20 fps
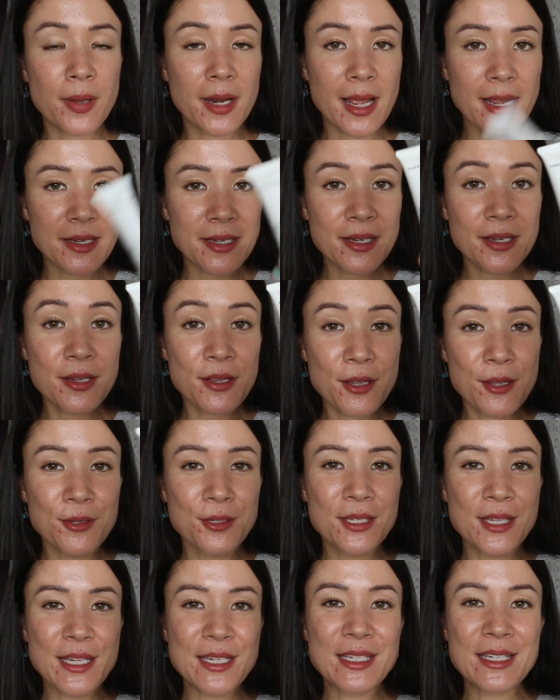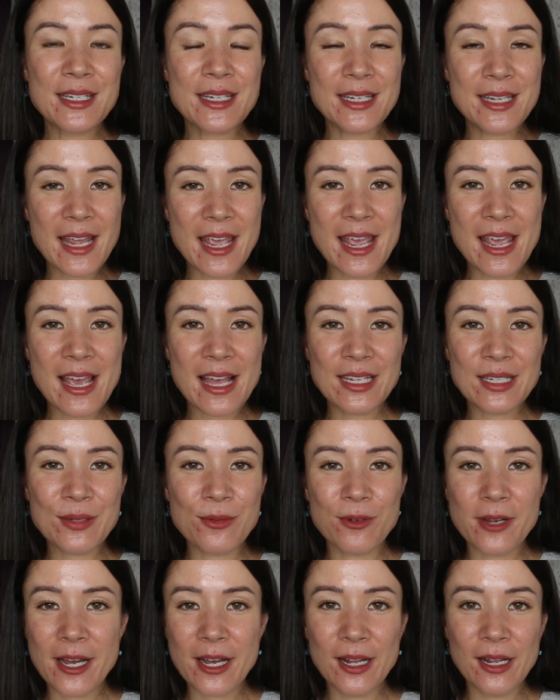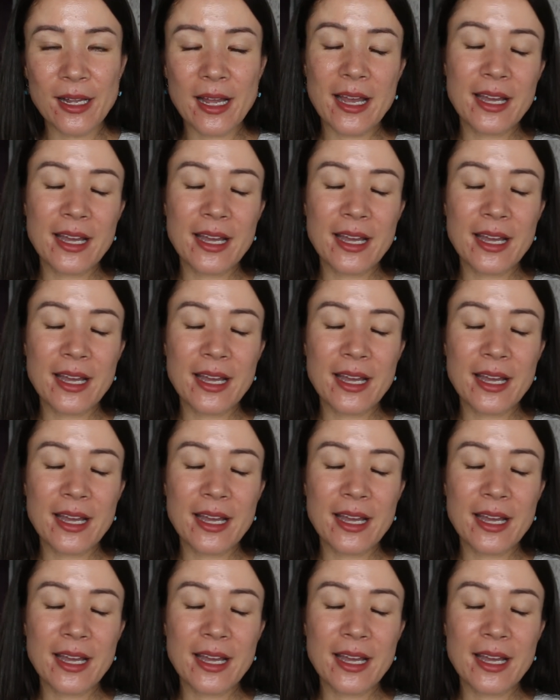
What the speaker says: but I did use this today as well.